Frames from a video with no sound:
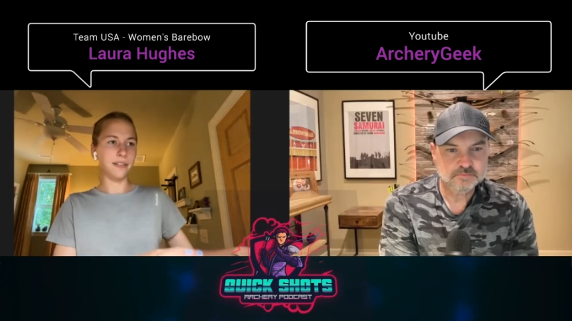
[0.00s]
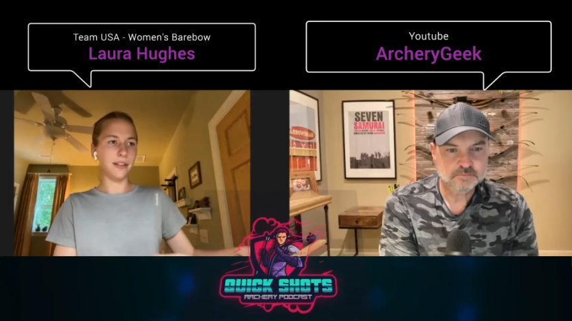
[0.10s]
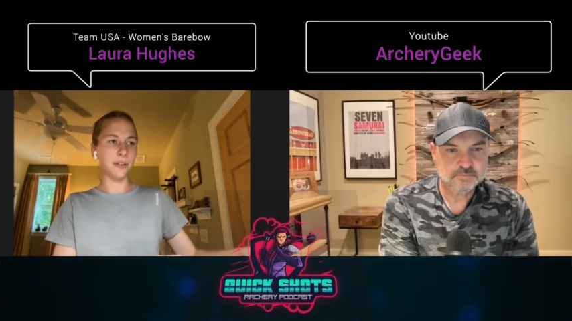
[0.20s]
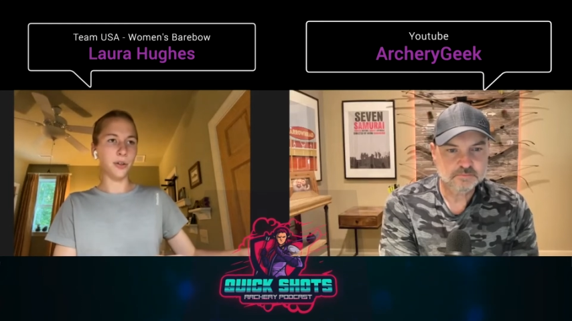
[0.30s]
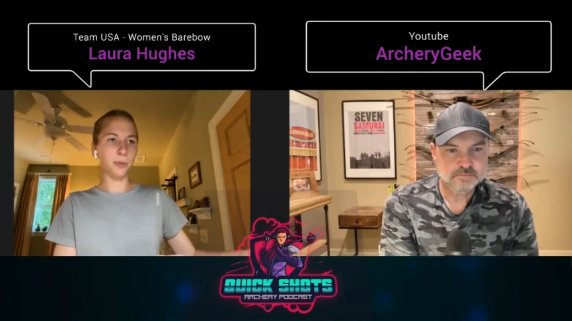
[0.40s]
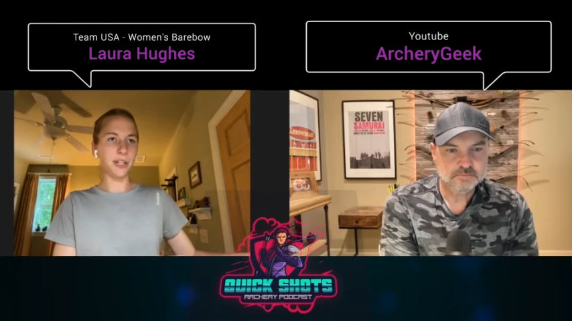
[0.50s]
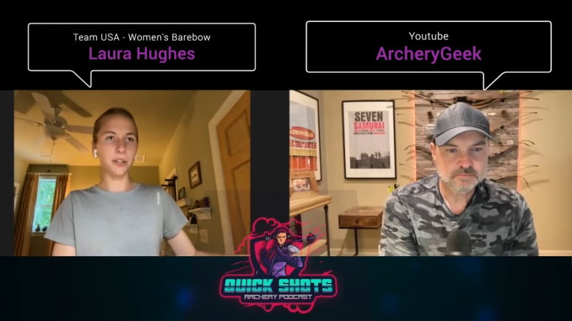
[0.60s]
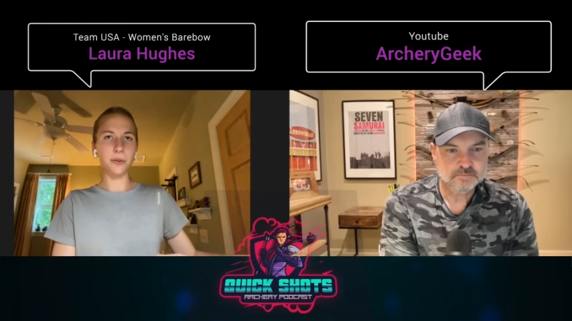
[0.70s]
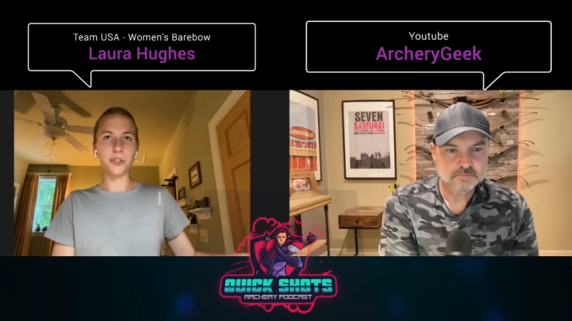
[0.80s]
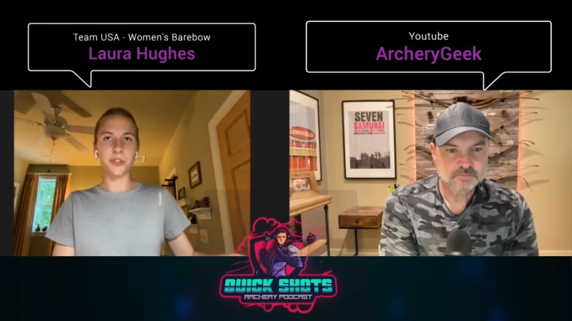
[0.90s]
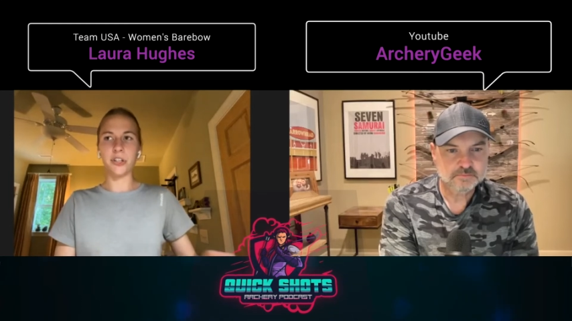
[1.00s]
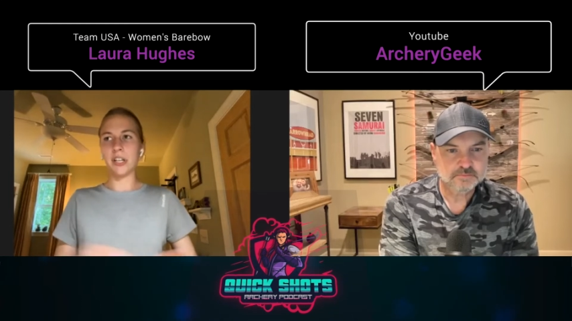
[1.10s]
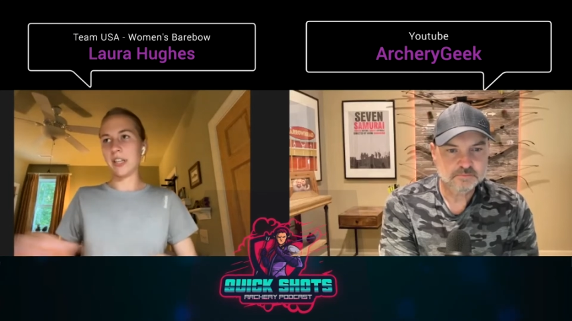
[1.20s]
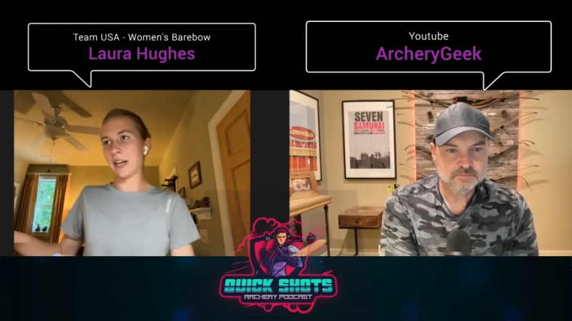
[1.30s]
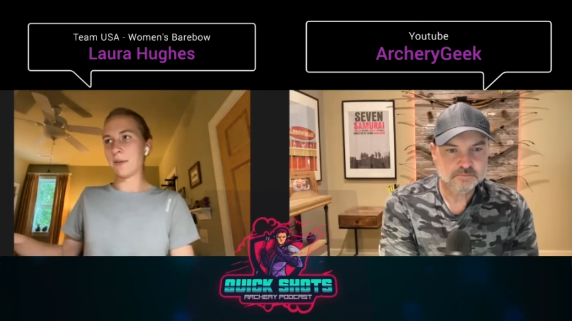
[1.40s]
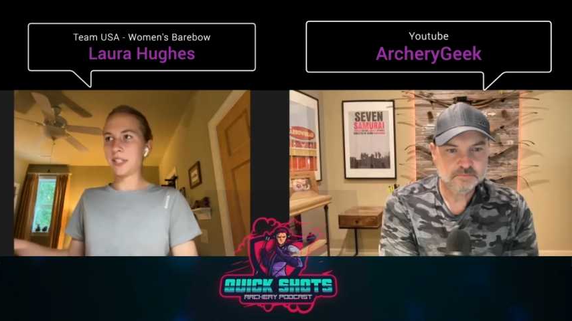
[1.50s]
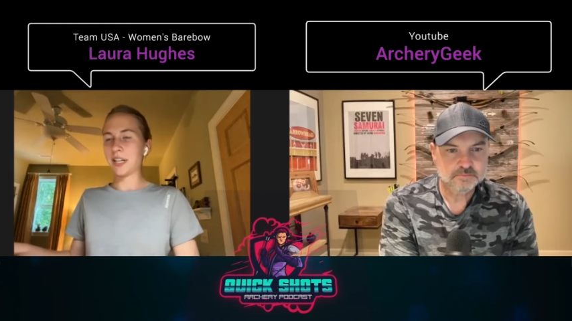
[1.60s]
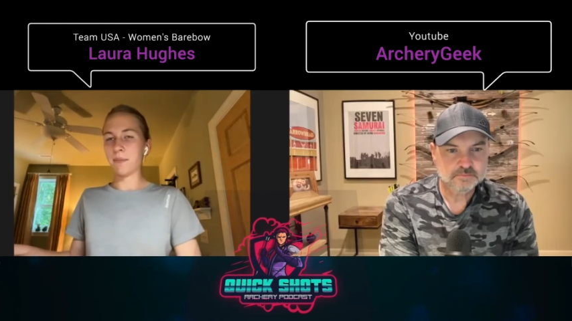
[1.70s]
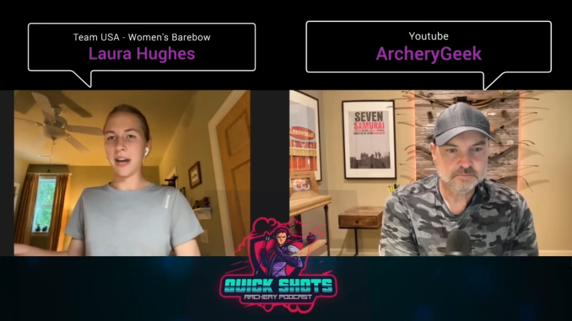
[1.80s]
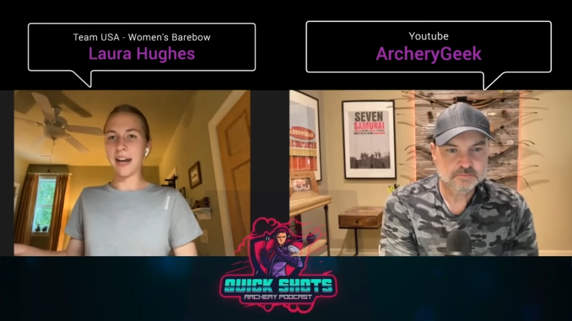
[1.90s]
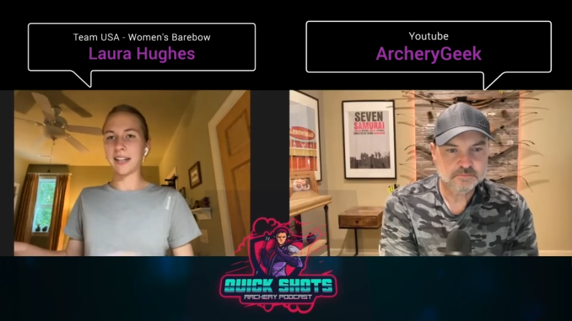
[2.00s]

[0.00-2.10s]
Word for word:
Speaker 1: a little bit closer, and then I would stand back,